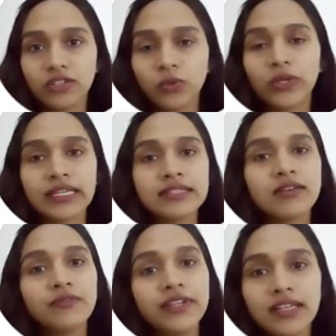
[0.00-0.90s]
do
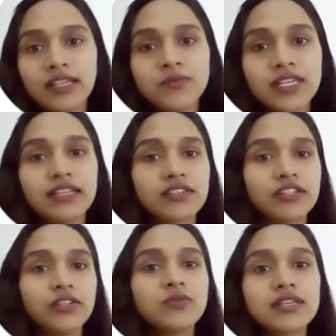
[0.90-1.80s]
is VLMs
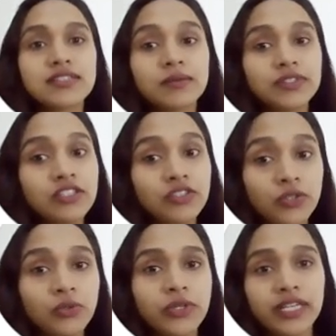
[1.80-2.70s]
introduce something
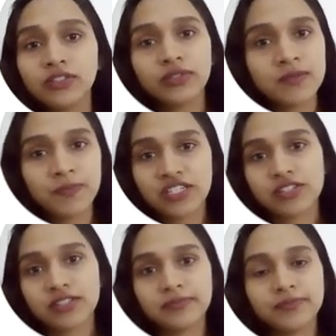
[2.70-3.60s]
new into this
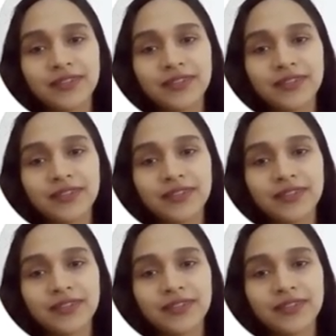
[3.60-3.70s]
picture.